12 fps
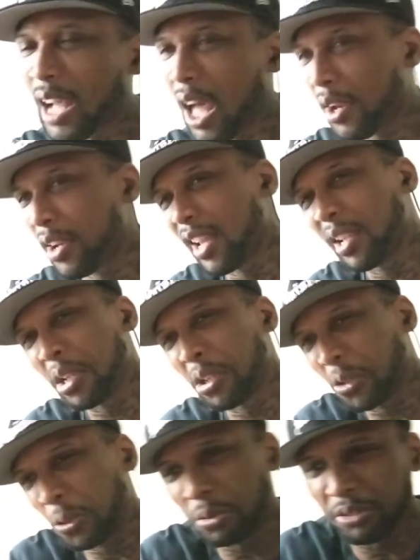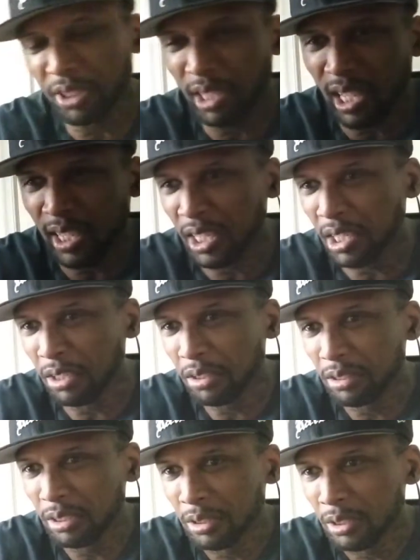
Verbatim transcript: kind of that Lil Uzi lane,